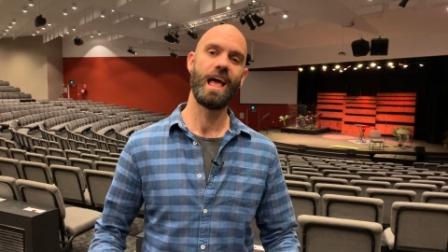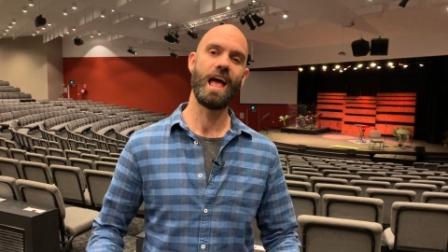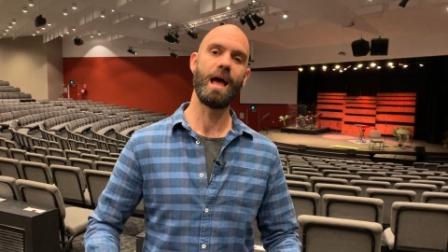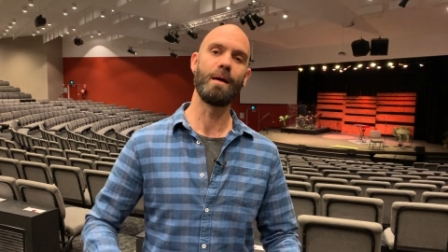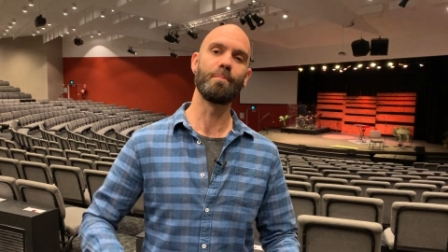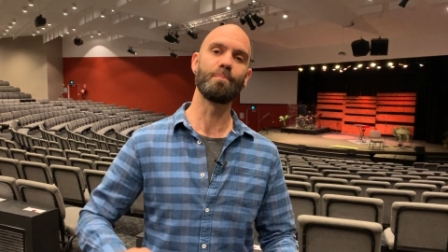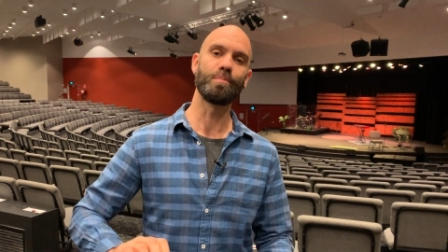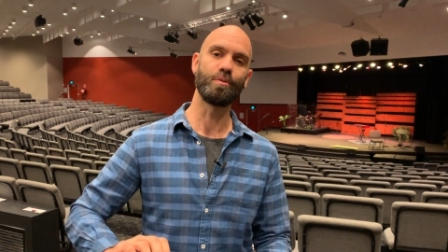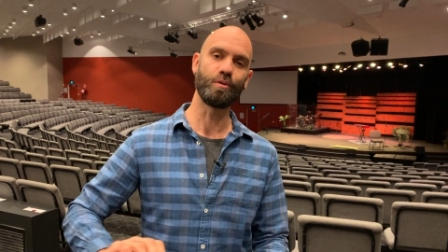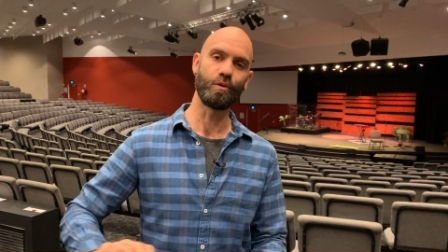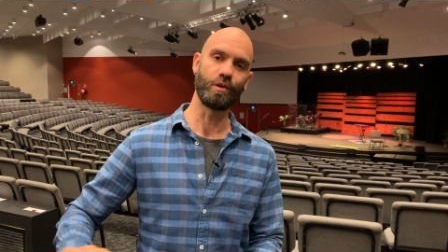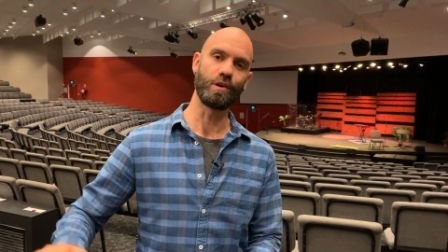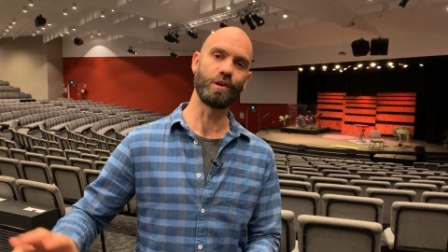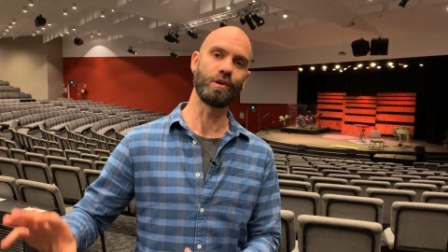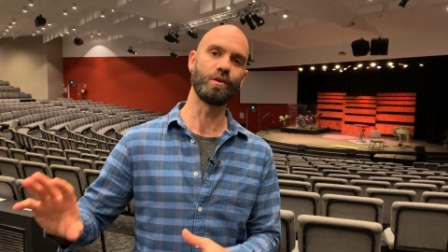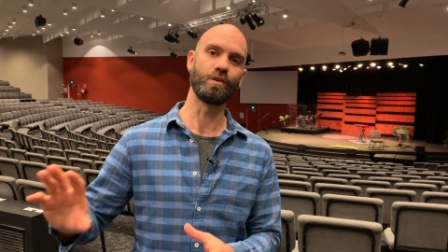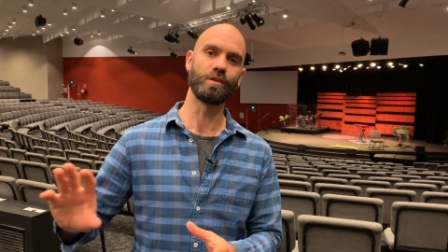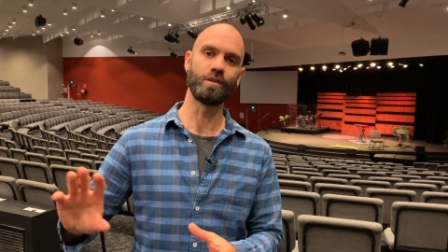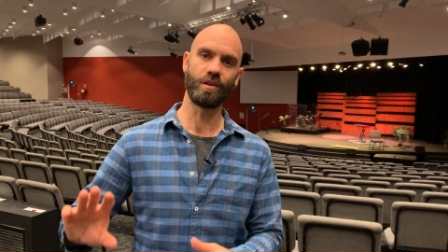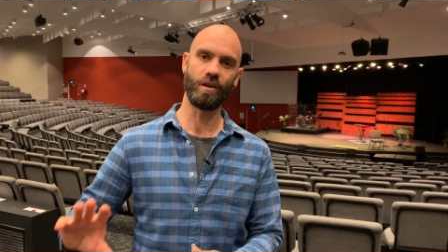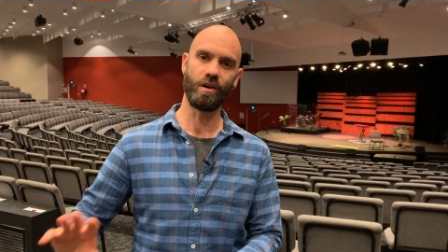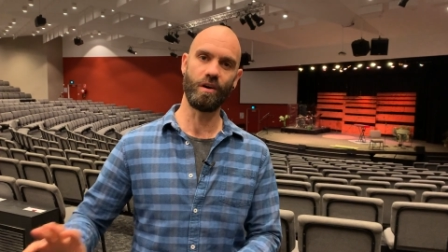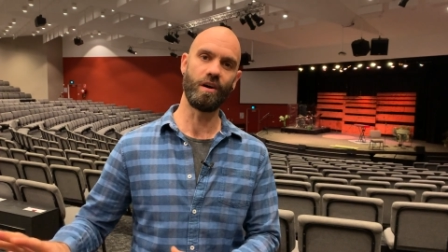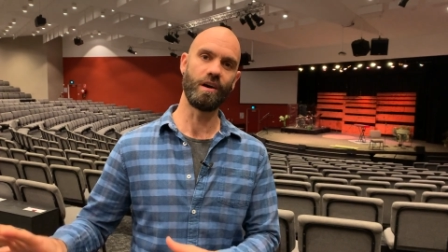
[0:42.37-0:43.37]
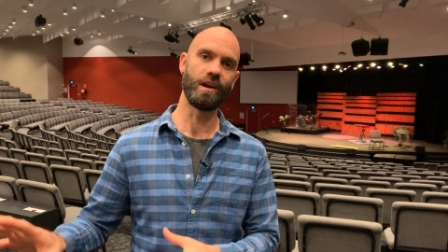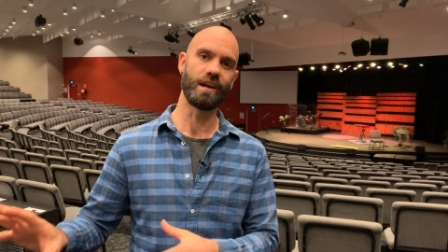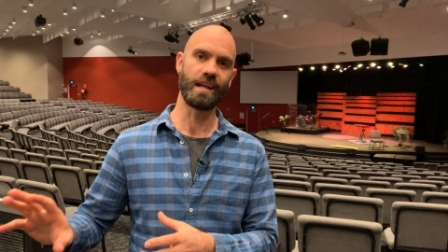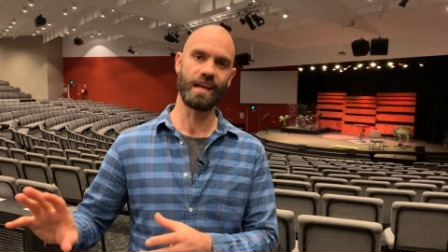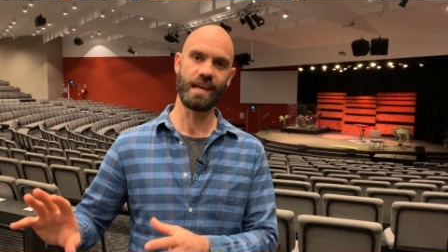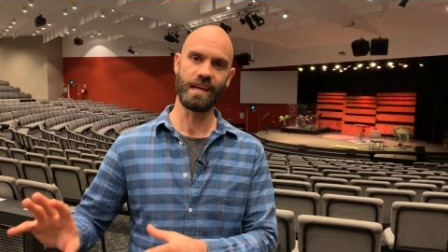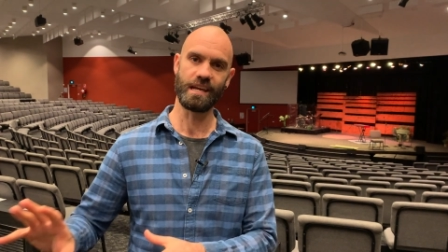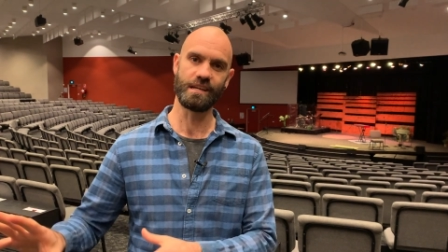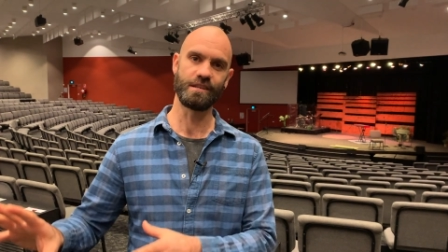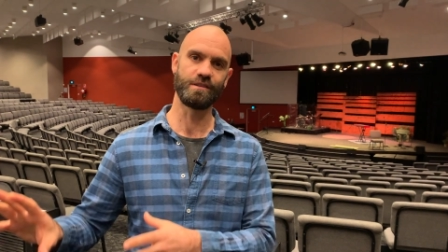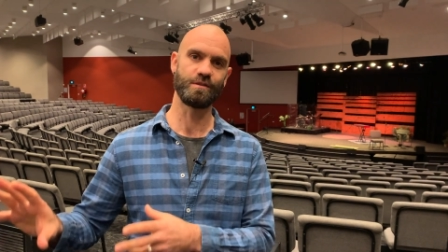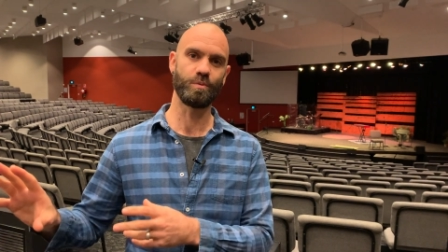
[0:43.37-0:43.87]
and putting online
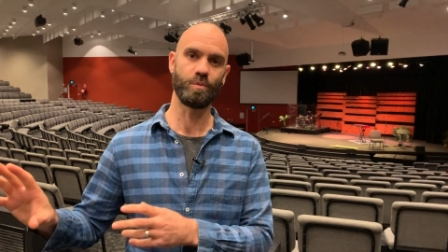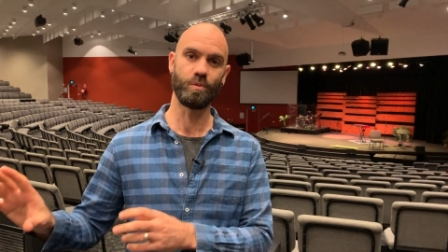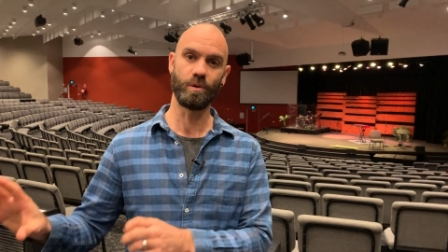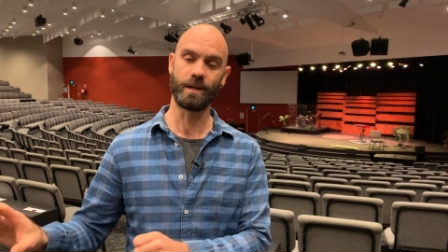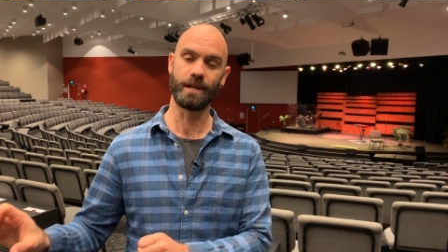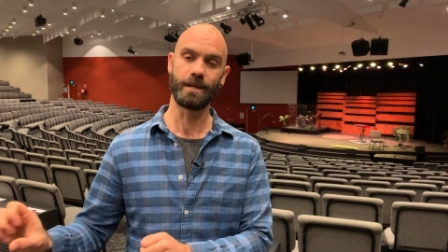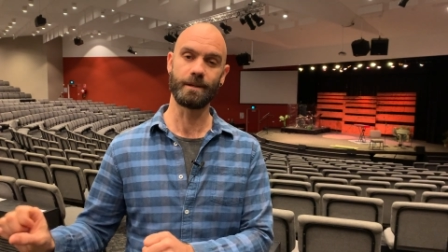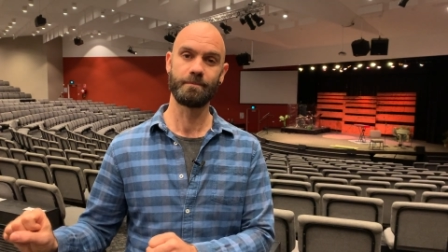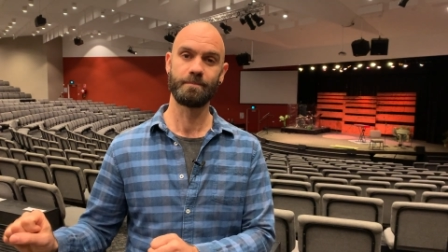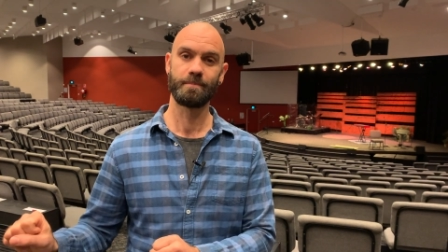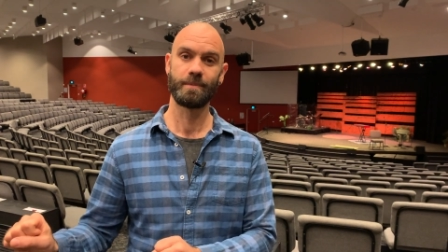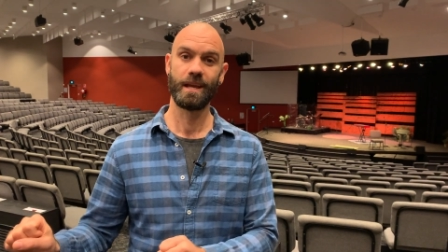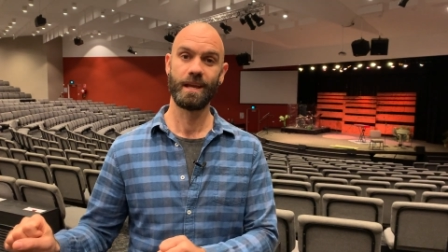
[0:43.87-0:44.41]
each week.